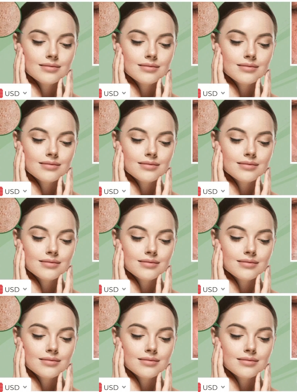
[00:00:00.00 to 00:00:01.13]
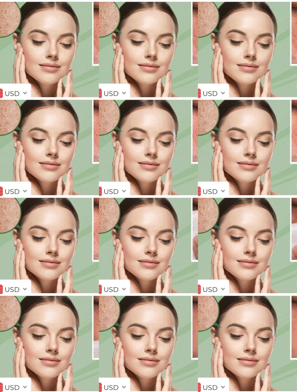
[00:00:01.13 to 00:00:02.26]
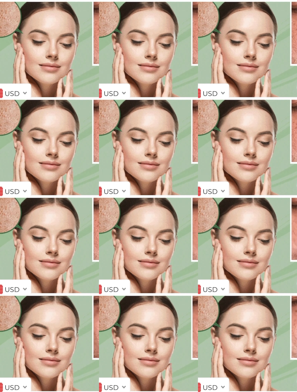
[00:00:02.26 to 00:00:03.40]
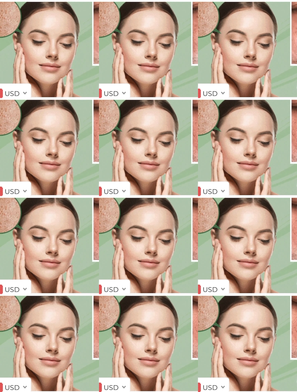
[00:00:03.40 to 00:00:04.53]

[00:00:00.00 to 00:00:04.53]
No one is speaking in this clip.